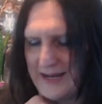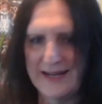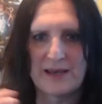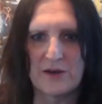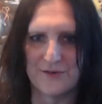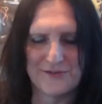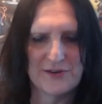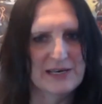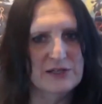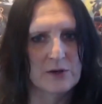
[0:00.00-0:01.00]
and I got to
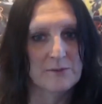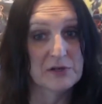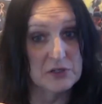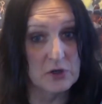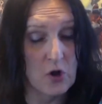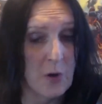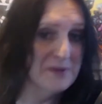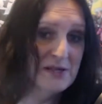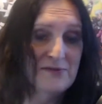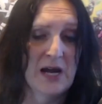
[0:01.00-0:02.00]
these numbers a
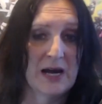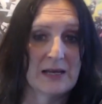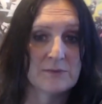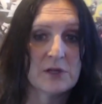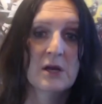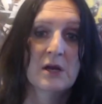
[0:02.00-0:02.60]
couple of times,